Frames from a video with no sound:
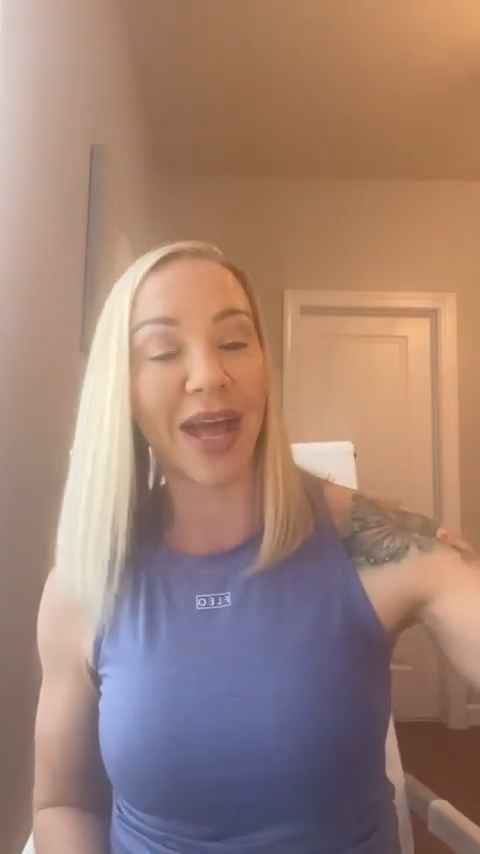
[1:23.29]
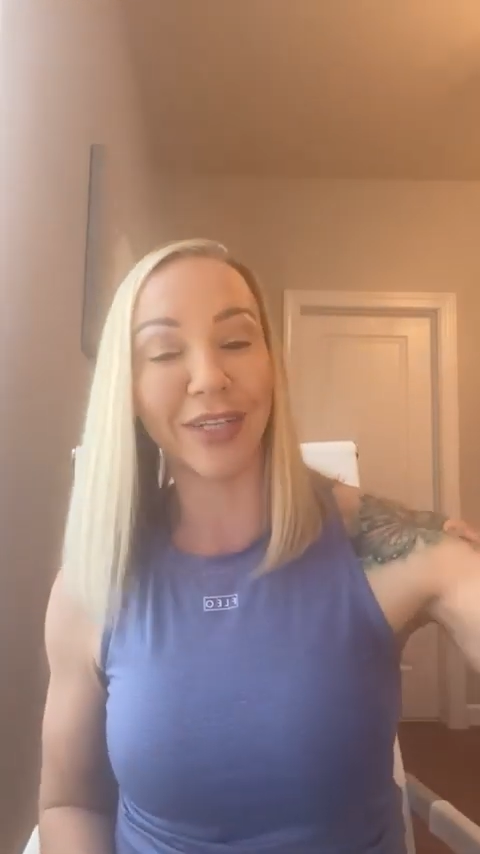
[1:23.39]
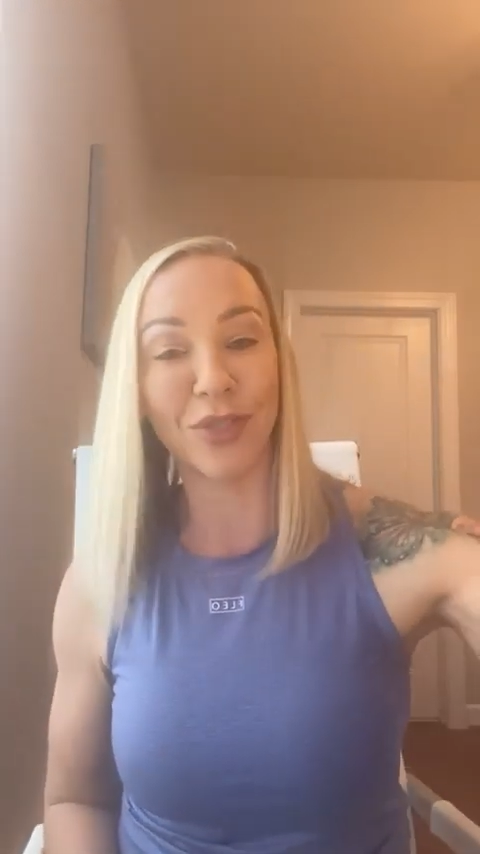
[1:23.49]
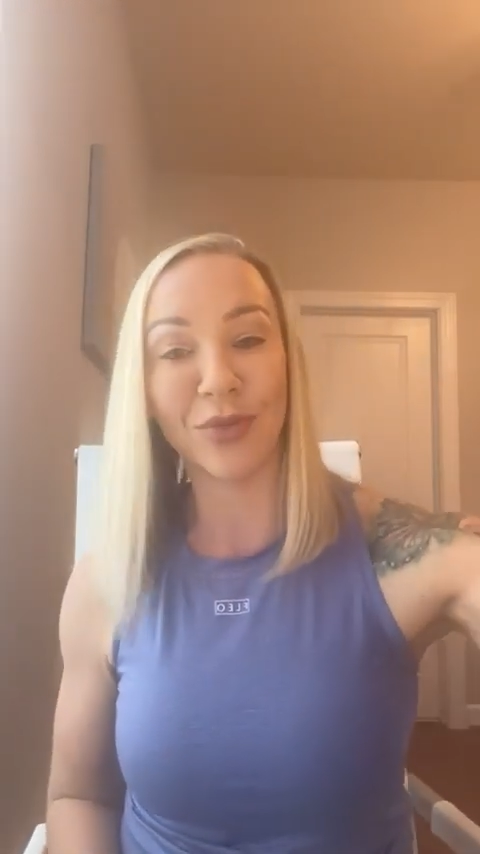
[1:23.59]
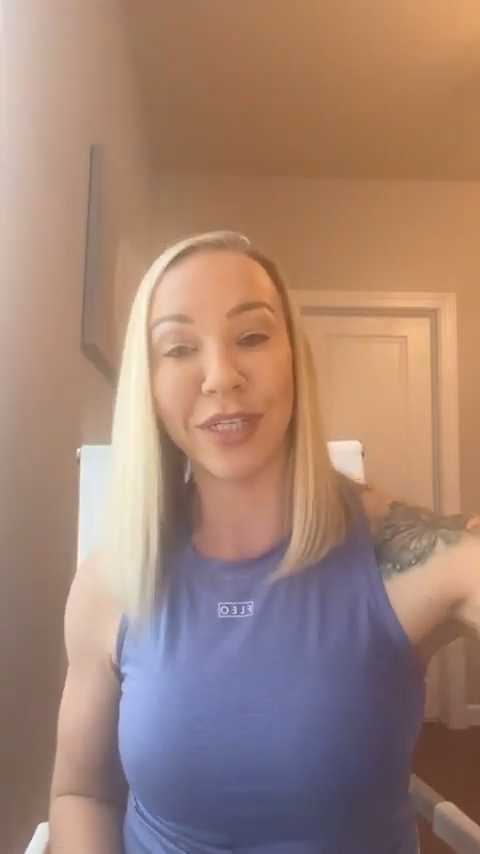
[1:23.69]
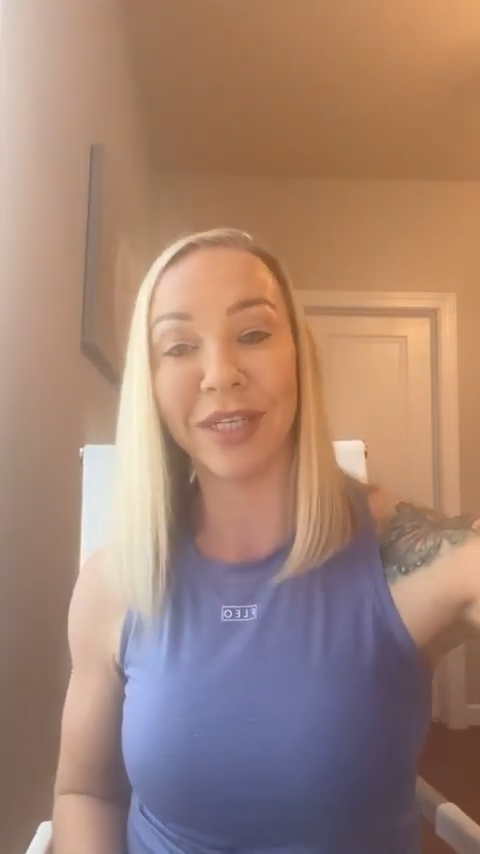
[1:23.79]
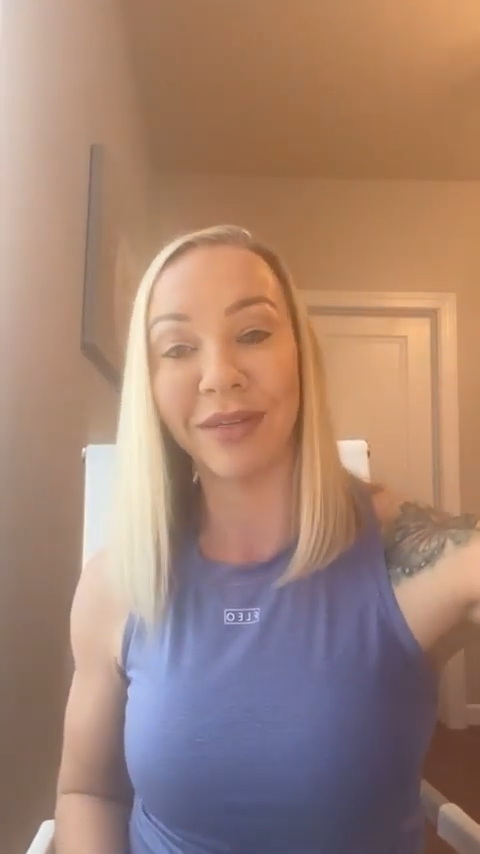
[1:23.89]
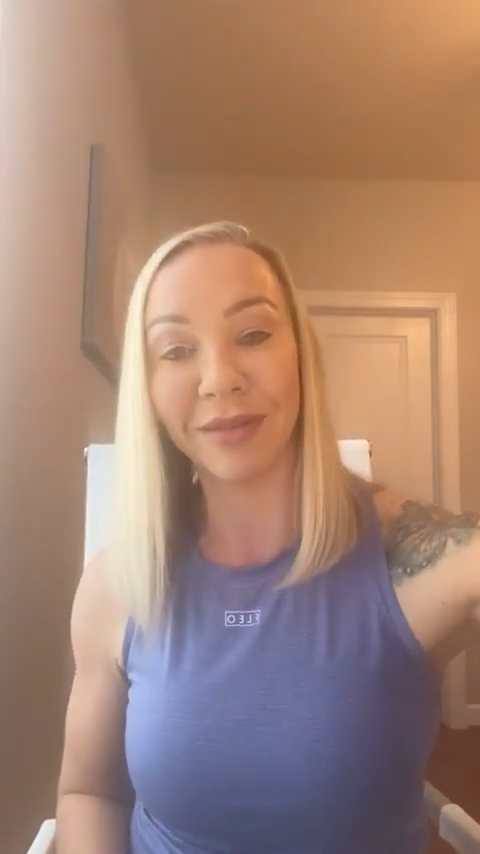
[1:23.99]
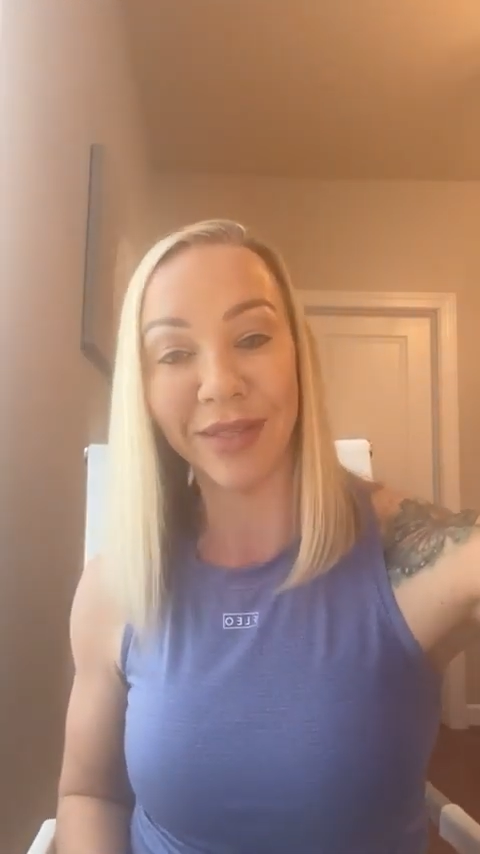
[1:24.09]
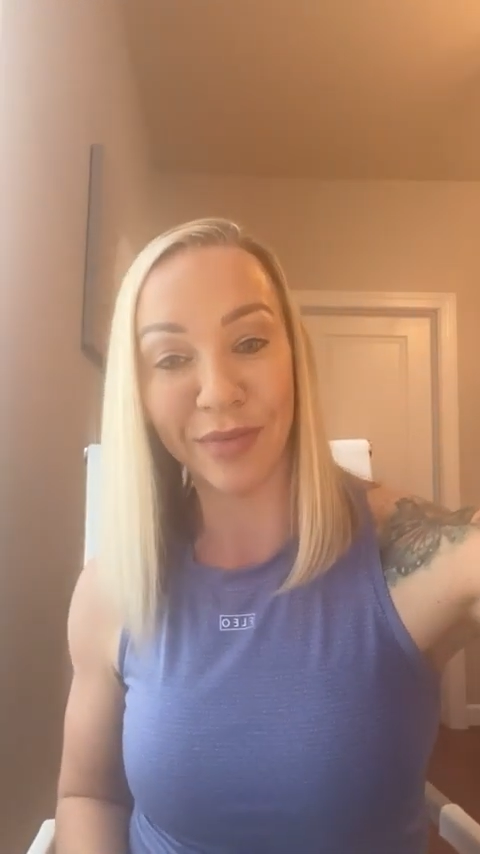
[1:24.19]
I just want to show
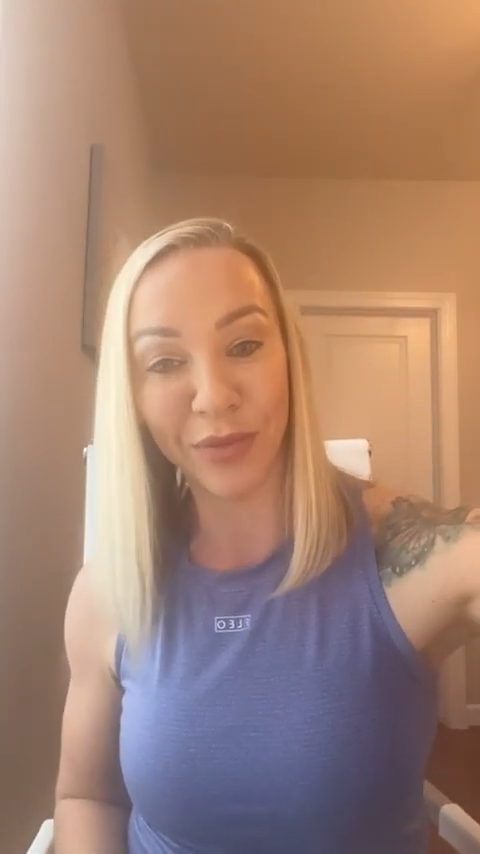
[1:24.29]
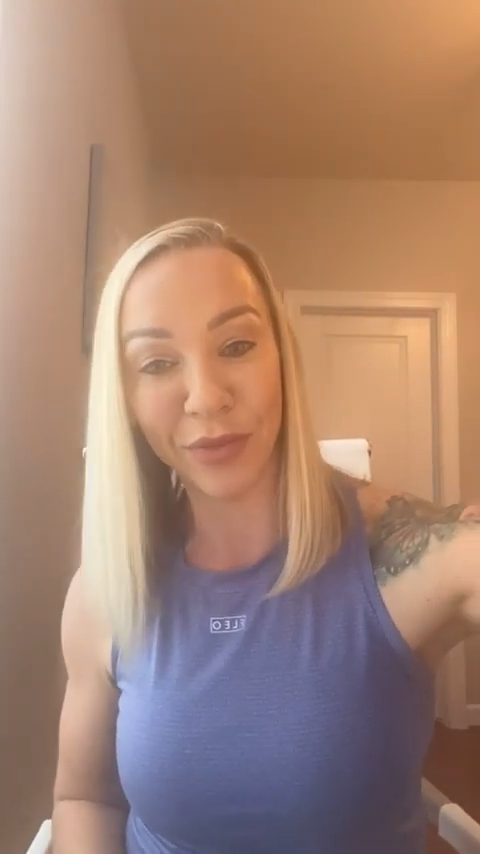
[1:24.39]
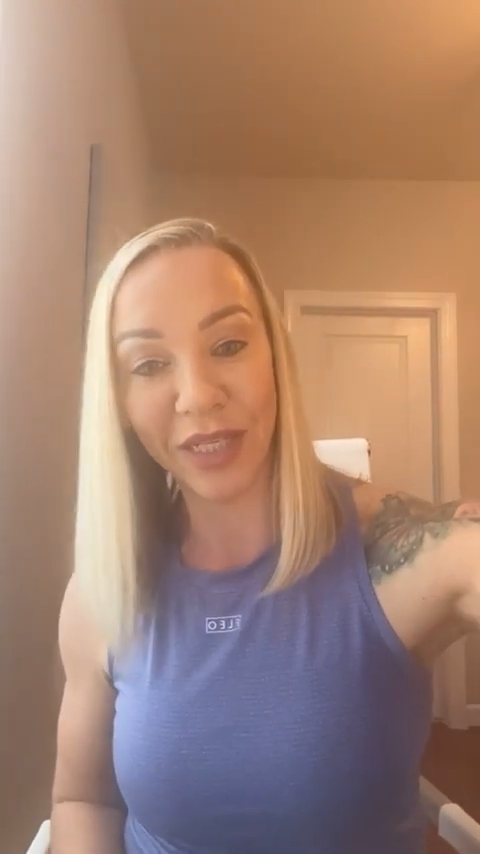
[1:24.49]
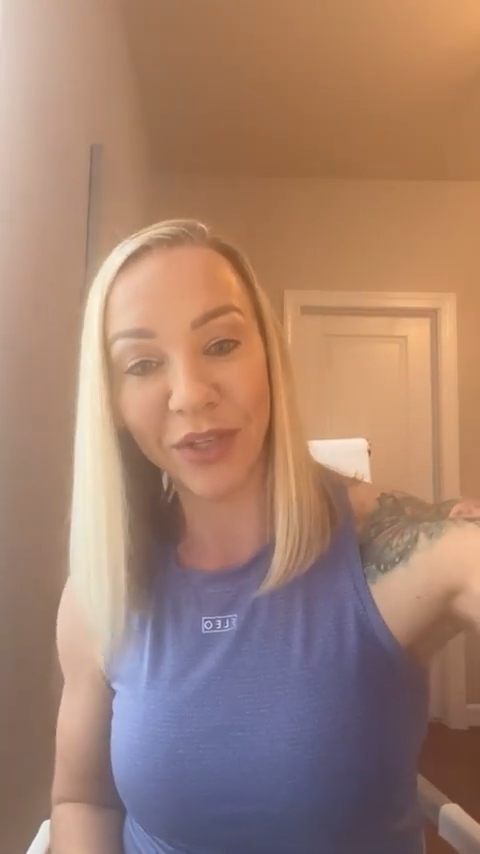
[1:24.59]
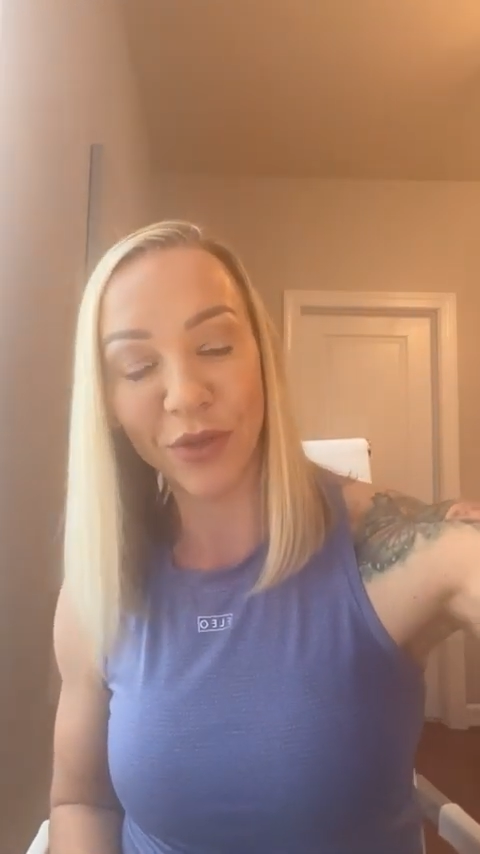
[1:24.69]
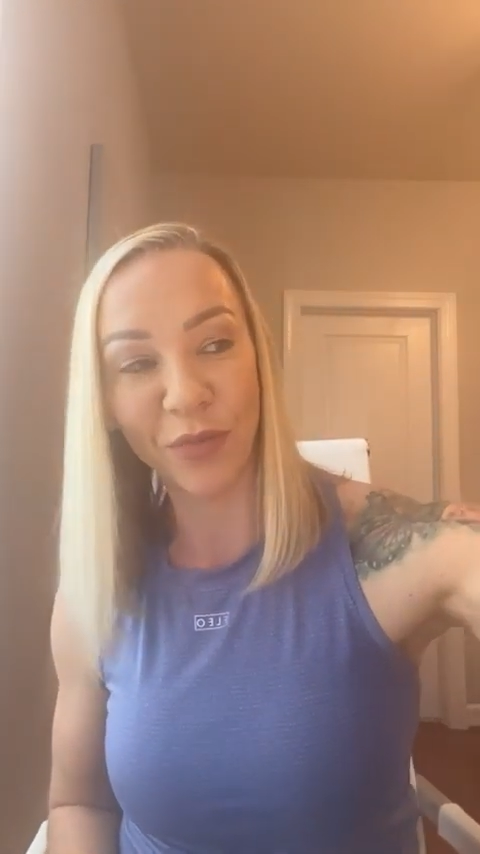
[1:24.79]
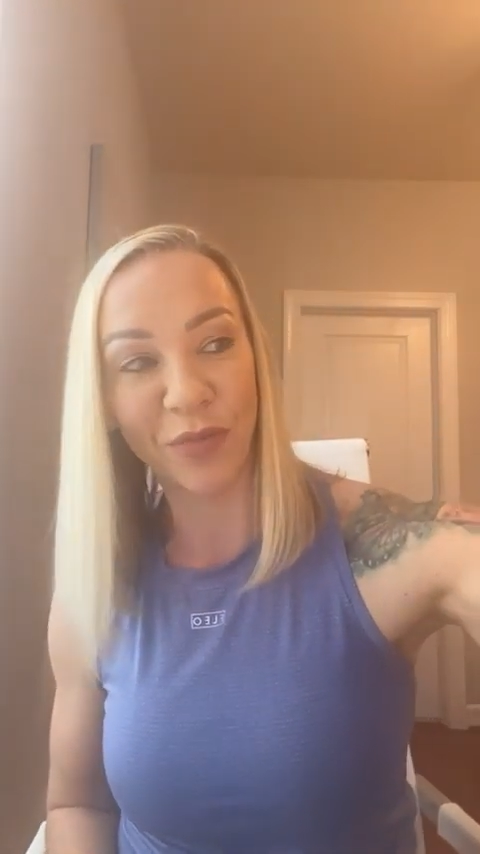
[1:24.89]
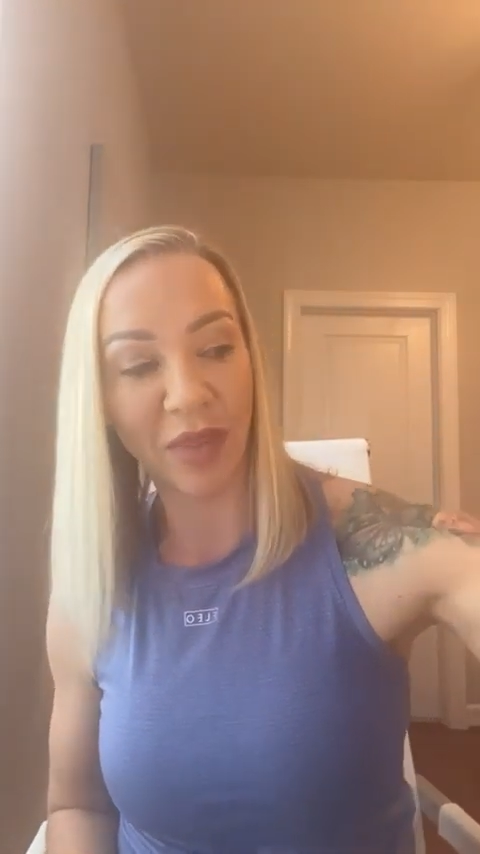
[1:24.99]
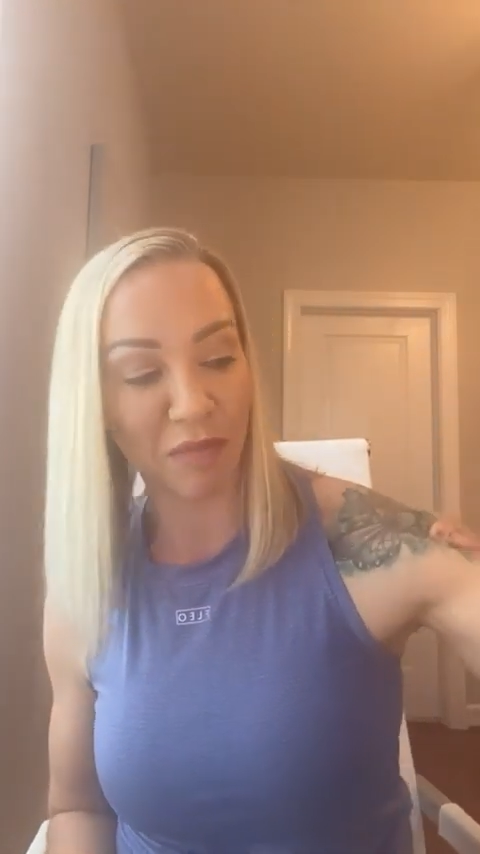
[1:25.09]
y'all something really cool.